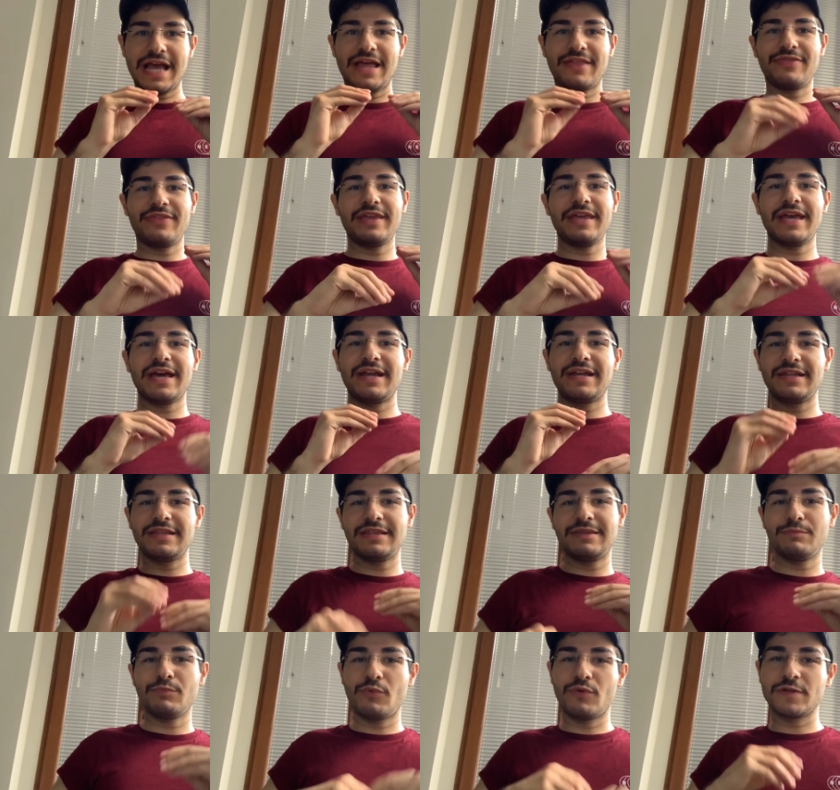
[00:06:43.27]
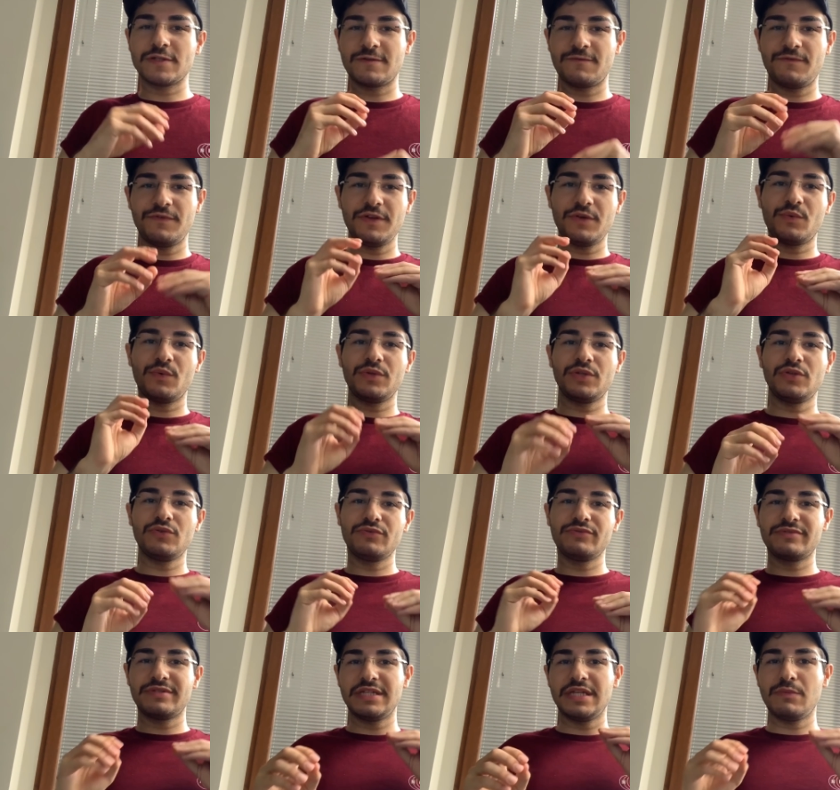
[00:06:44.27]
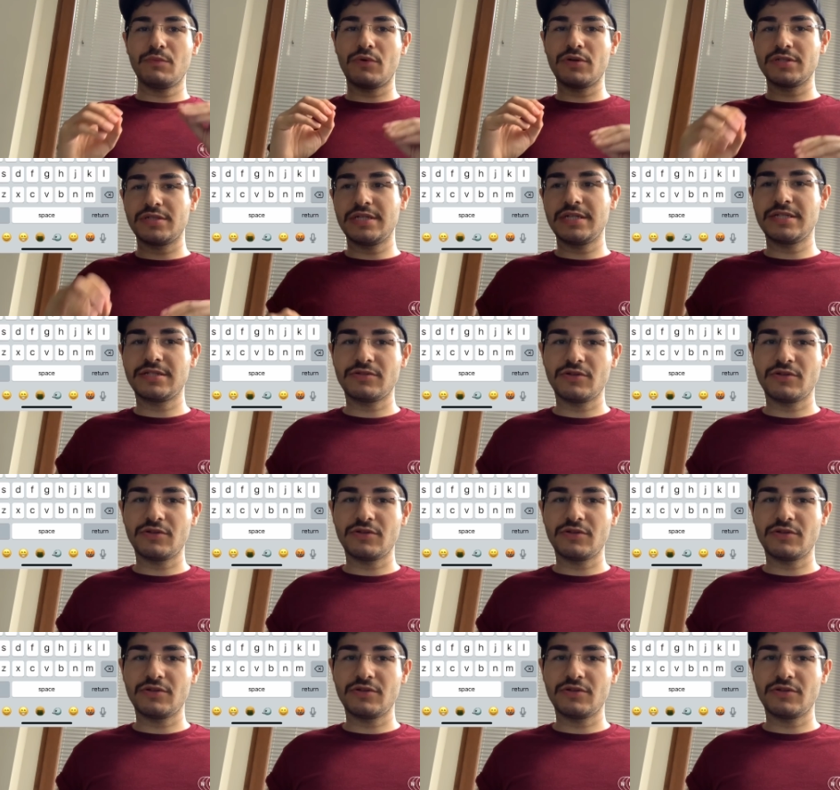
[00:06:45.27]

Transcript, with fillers: and they added most frequent used emojis,